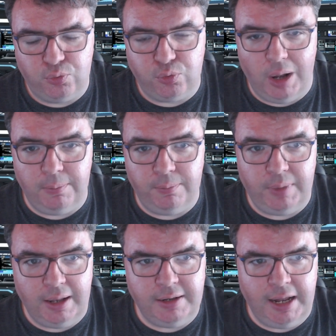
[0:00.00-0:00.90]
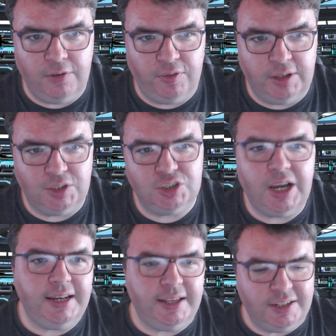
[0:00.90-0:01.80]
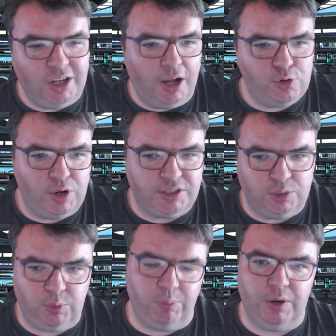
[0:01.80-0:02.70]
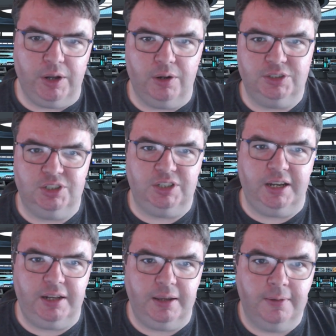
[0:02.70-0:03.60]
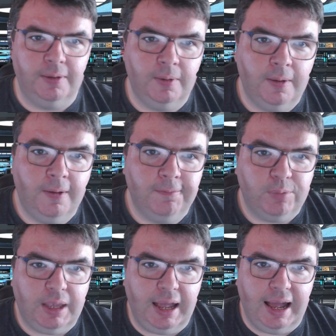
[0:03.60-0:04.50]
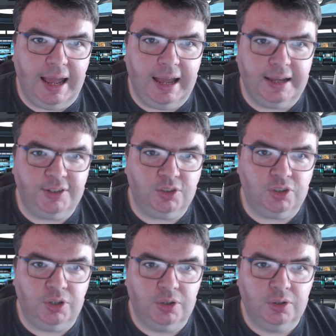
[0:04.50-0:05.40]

from a native of that society and it with Barrayaran society. And